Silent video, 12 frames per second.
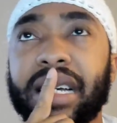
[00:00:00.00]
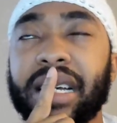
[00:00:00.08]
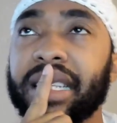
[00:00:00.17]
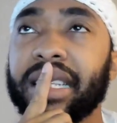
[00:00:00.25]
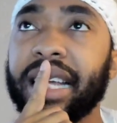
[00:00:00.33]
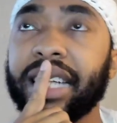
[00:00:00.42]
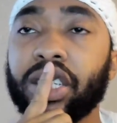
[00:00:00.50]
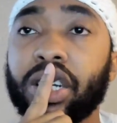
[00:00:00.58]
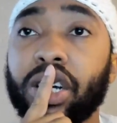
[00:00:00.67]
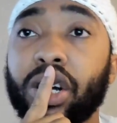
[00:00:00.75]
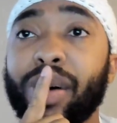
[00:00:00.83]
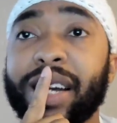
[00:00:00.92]
That's a
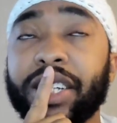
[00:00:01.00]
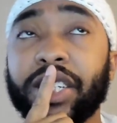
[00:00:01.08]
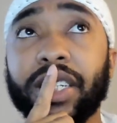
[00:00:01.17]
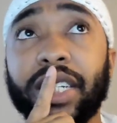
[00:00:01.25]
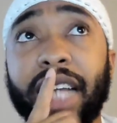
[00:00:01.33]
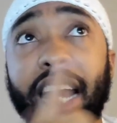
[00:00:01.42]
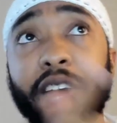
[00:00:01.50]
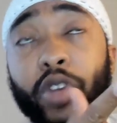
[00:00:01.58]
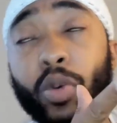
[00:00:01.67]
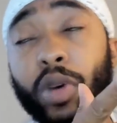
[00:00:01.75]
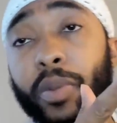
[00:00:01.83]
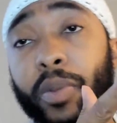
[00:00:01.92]
good question. Now, if
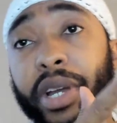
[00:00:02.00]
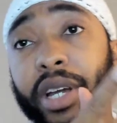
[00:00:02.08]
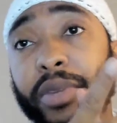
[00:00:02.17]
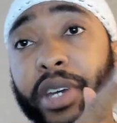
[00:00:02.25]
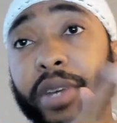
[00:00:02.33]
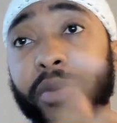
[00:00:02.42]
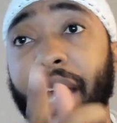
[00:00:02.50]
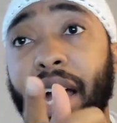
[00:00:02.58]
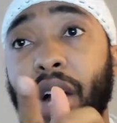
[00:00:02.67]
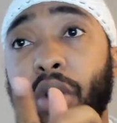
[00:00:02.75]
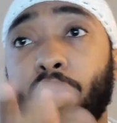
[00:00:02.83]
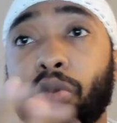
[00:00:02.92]
you want to bring up
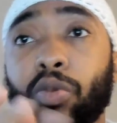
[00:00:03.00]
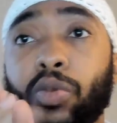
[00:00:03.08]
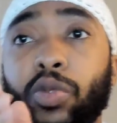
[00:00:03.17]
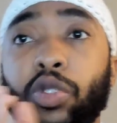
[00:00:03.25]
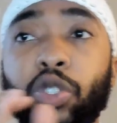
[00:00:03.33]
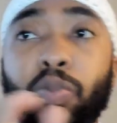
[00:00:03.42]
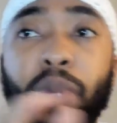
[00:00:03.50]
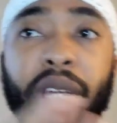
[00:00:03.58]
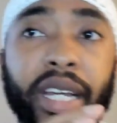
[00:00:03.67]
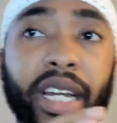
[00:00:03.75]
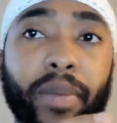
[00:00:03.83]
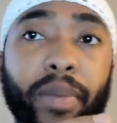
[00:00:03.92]
Yirmiyahu
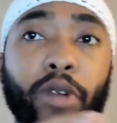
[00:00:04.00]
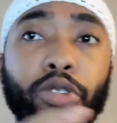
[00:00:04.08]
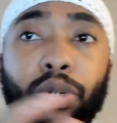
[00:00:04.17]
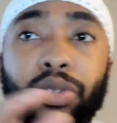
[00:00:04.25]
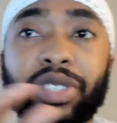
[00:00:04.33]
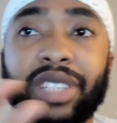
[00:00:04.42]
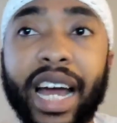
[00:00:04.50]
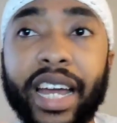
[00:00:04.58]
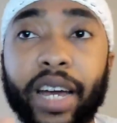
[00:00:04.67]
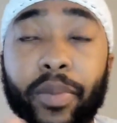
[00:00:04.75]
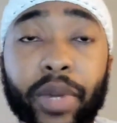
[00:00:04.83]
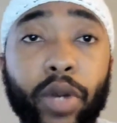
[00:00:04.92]
speaking about
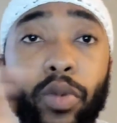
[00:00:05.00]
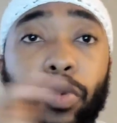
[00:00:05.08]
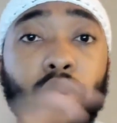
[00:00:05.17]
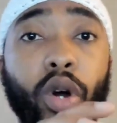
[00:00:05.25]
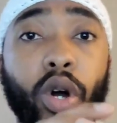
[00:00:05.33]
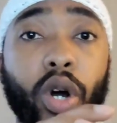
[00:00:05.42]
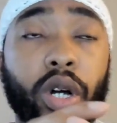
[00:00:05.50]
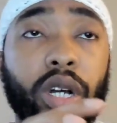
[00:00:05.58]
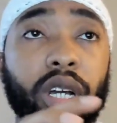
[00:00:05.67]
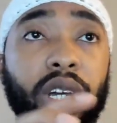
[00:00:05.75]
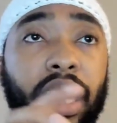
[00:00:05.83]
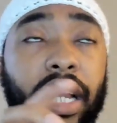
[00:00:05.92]
Josiah being wrong,
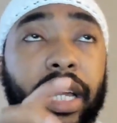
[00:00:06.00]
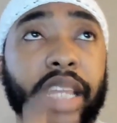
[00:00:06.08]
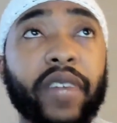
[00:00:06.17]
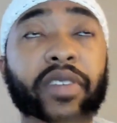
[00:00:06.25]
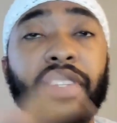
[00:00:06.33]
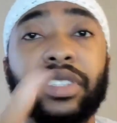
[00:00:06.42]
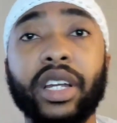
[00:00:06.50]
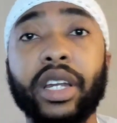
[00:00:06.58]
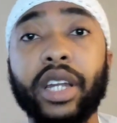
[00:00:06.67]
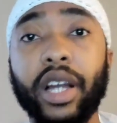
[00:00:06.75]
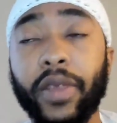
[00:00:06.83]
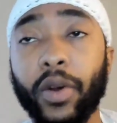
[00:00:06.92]
give us
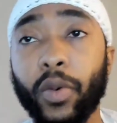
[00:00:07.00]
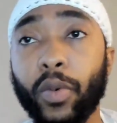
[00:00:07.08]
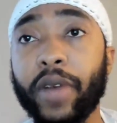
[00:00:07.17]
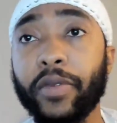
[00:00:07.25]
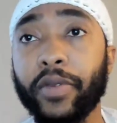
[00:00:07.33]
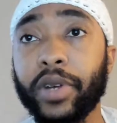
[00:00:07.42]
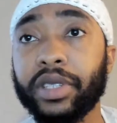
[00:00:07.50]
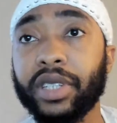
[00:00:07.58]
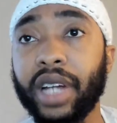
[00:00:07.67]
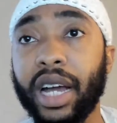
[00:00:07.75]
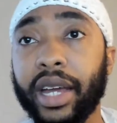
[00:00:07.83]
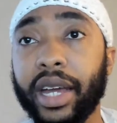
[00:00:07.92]
another reference,
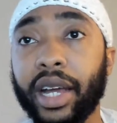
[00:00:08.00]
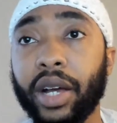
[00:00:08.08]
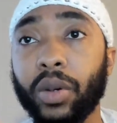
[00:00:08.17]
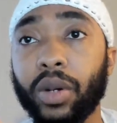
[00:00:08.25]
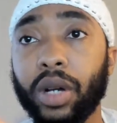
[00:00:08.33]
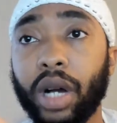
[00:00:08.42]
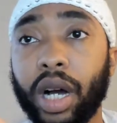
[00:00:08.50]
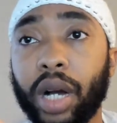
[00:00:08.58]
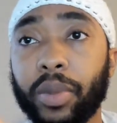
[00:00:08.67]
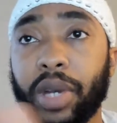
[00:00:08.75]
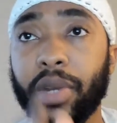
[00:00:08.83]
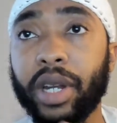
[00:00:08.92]
Kayal.
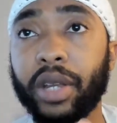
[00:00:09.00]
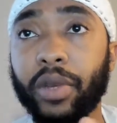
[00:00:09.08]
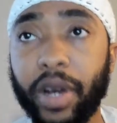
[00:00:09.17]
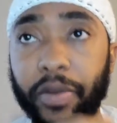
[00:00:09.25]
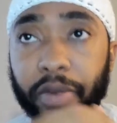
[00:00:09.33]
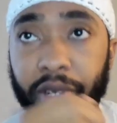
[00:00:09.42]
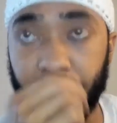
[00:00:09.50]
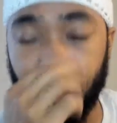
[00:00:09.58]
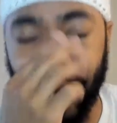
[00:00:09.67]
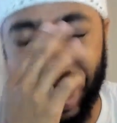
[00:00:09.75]
Give me another reference so I can